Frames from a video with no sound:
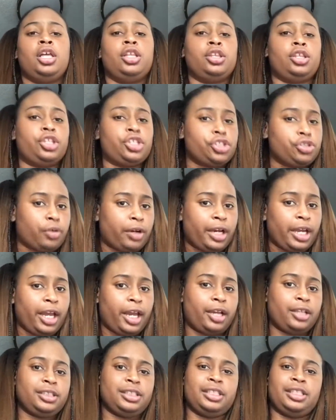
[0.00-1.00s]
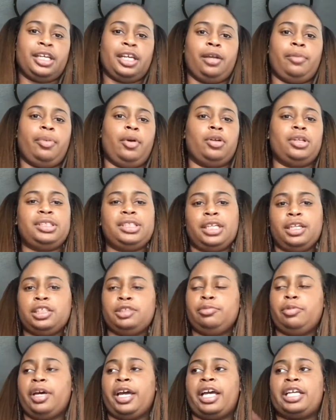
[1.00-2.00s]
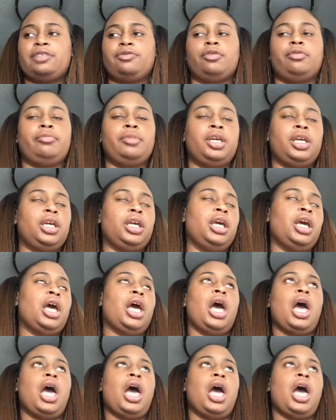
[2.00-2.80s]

the straight hair synthetic ponytails, but as for me,